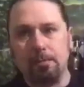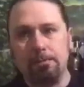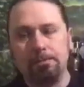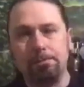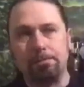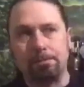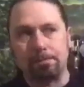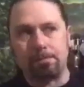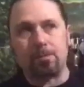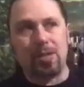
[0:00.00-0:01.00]
Mm.
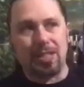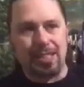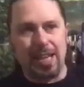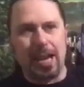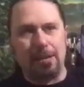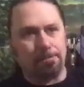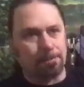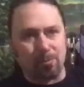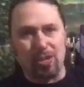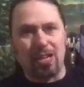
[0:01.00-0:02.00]
Yeah,
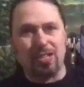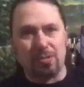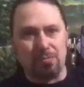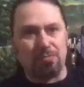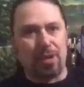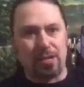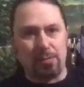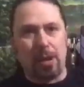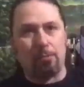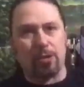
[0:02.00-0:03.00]
nice, nice
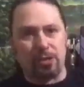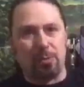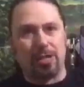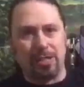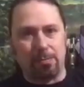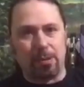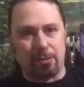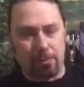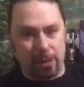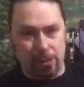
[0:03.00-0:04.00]
peppery, spicy
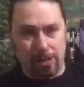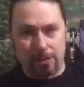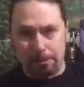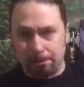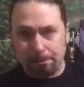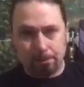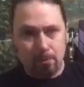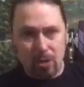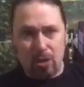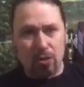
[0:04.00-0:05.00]
bitterness,
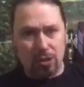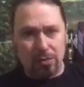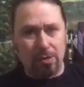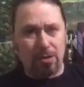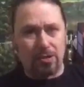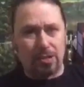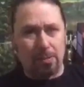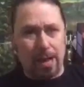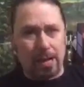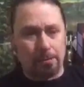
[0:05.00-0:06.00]
earthy bitterness in the
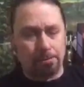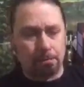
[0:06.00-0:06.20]
back.